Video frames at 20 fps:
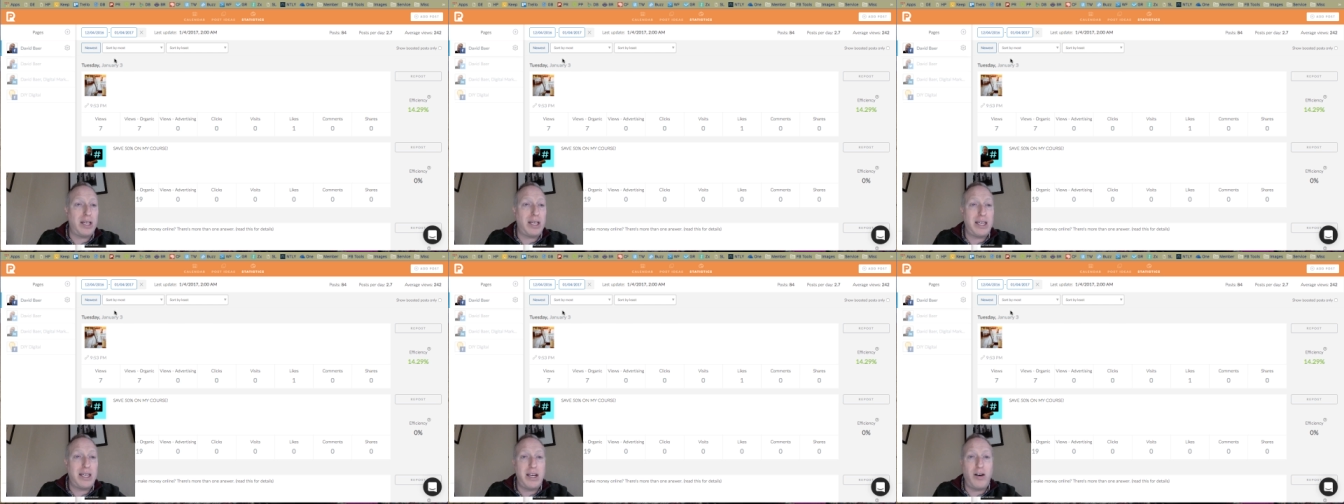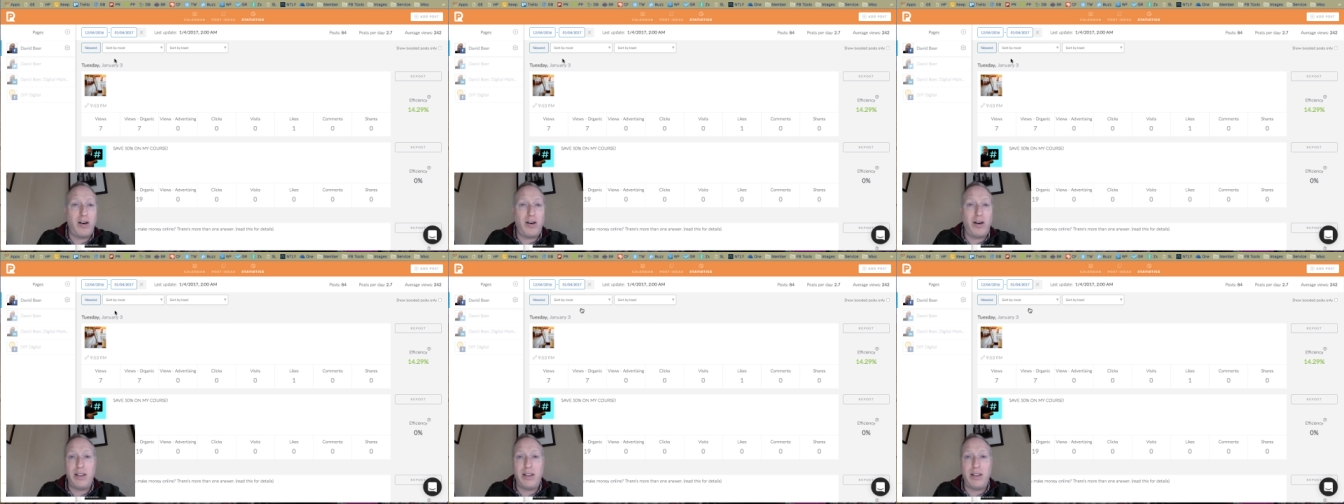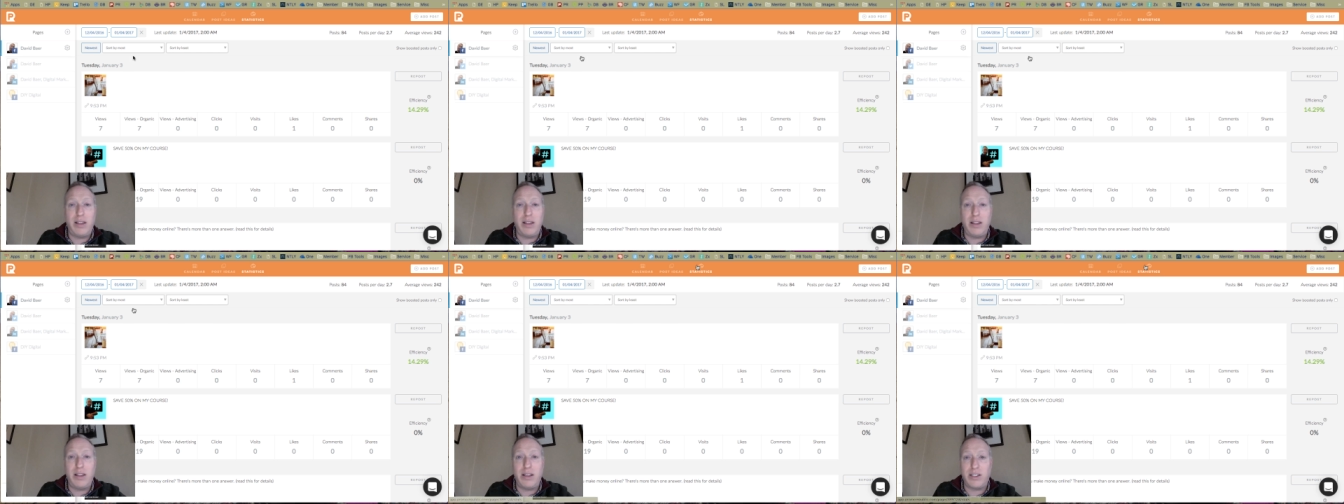here
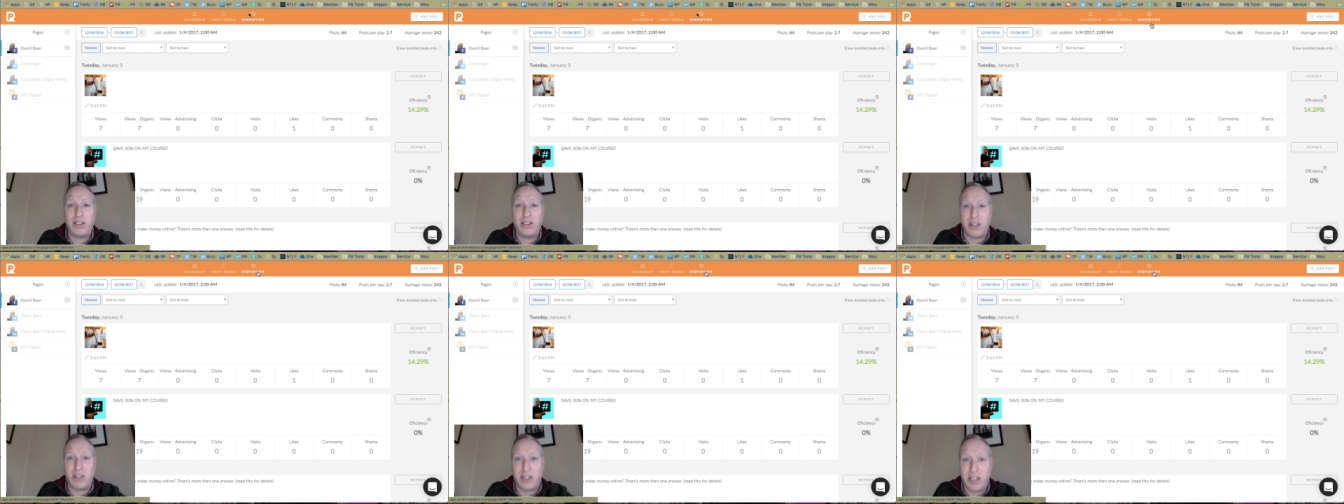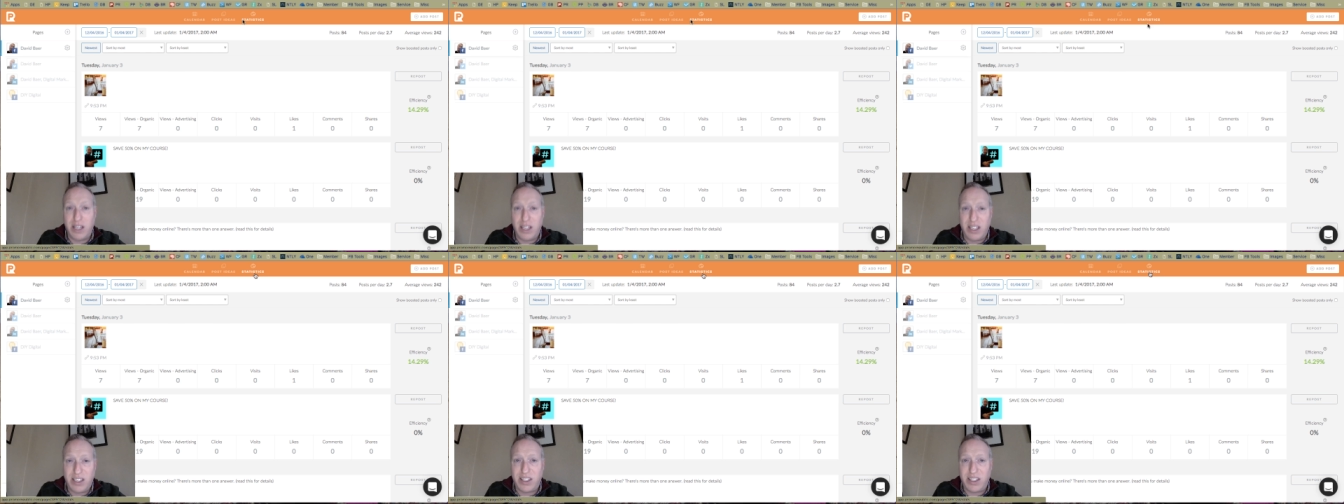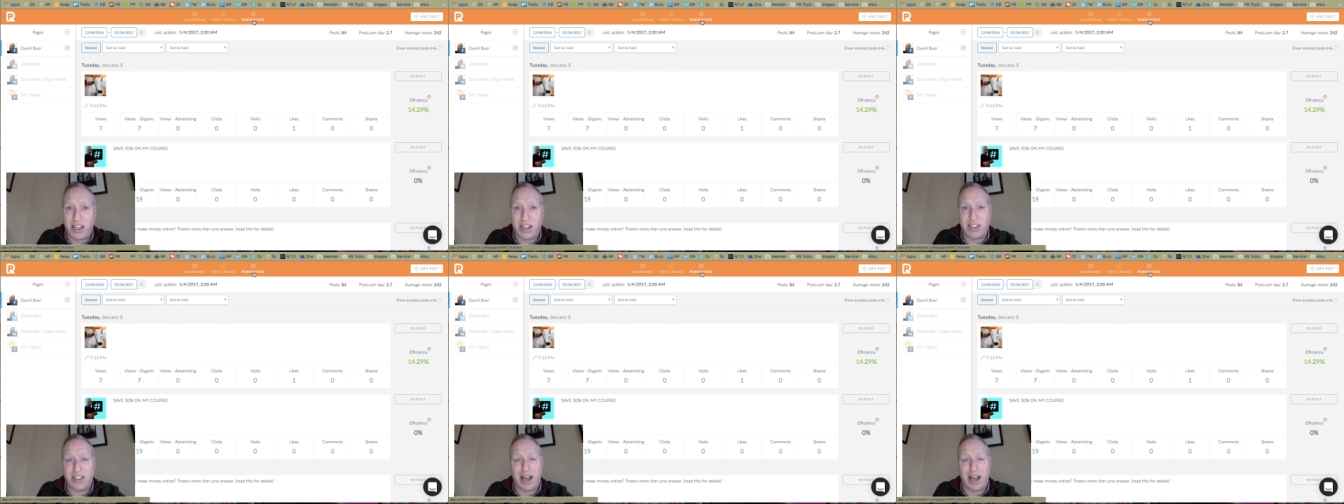in the
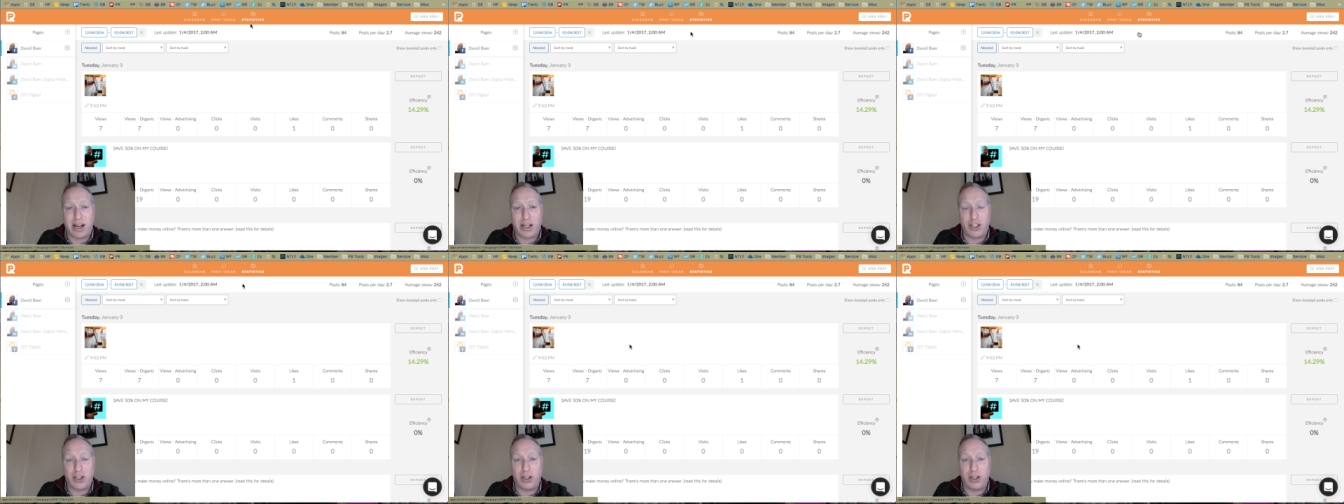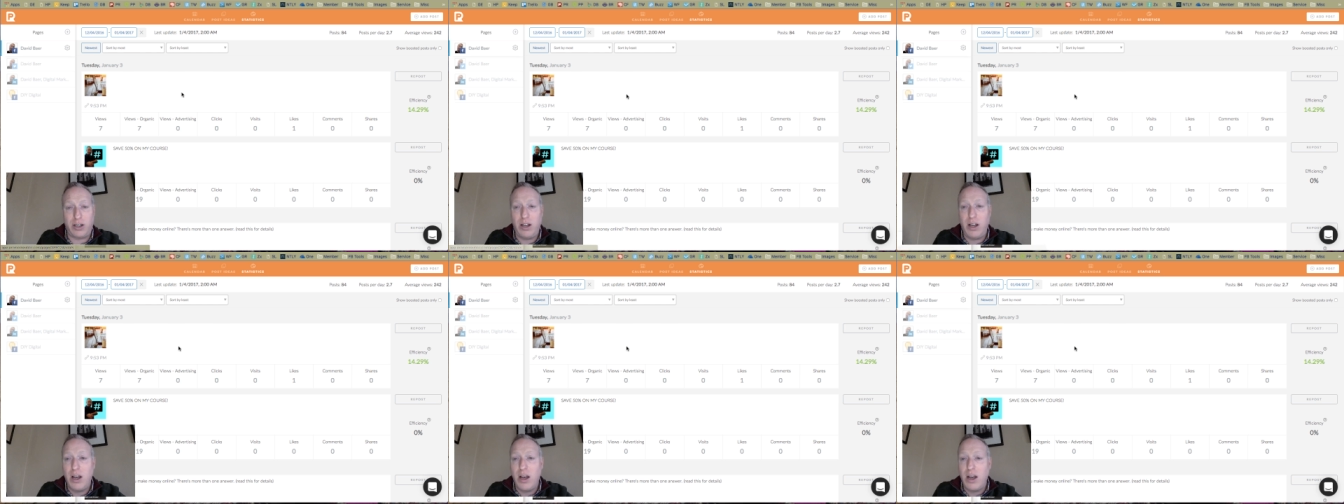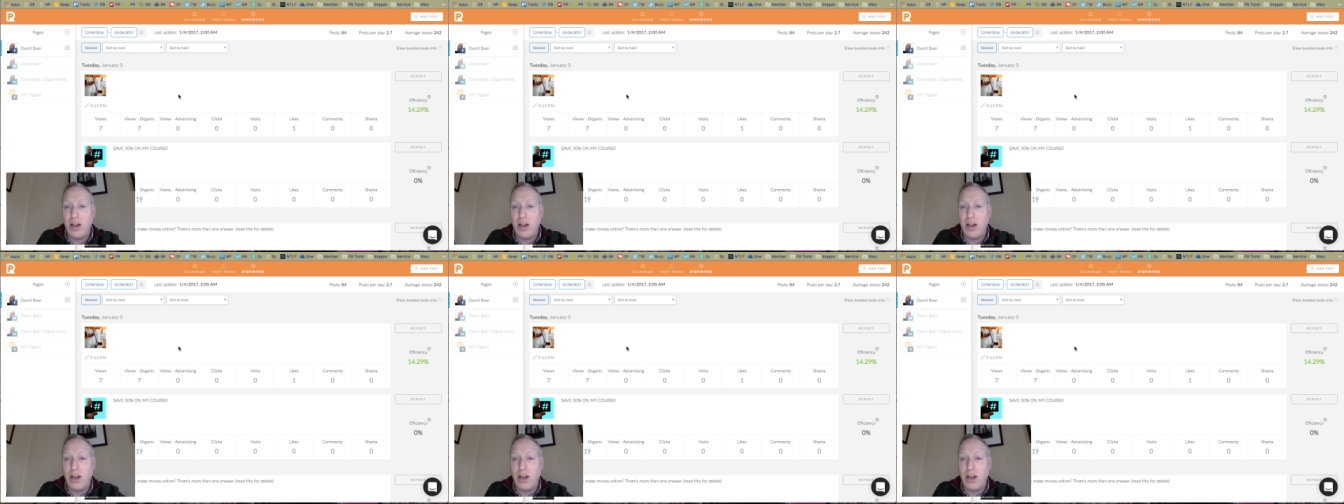statistics section